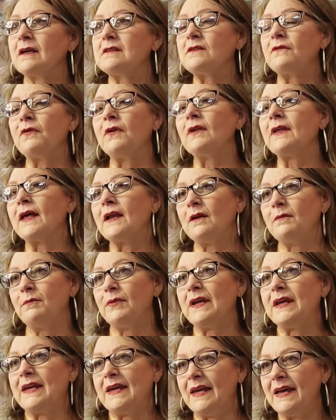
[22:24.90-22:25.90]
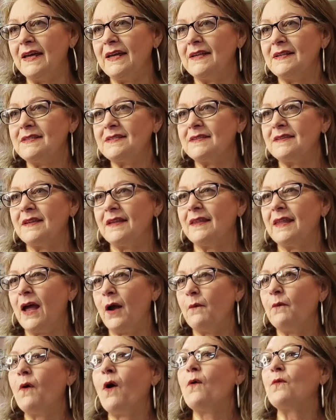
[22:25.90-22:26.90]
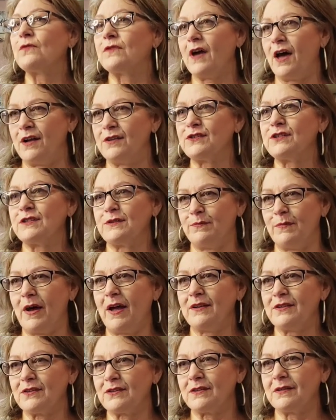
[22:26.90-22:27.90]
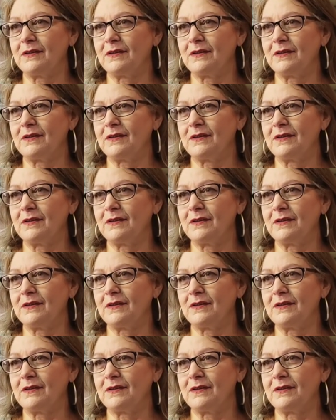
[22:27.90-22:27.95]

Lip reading: Because if you let them be kids, then they won't touch as much.